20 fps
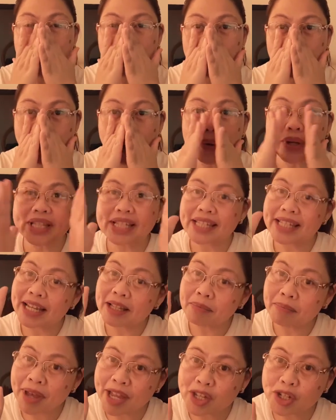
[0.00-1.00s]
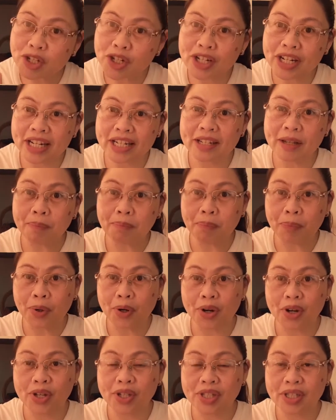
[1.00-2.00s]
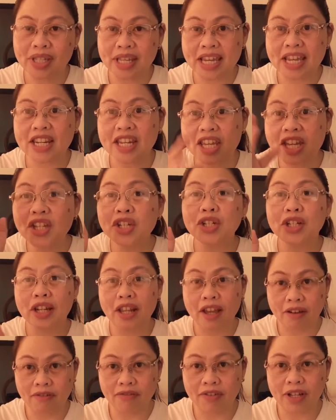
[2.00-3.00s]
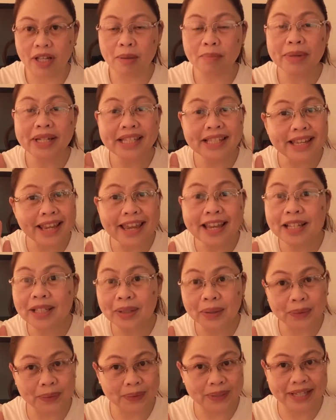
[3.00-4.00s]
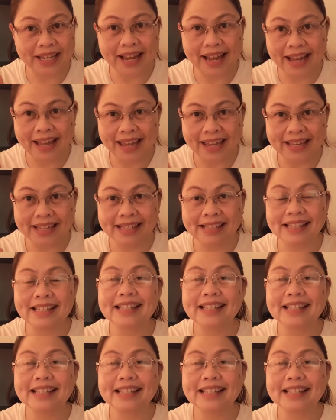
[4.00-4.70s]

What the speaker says: though it's not mentioned in the perks in each level, but take note guys,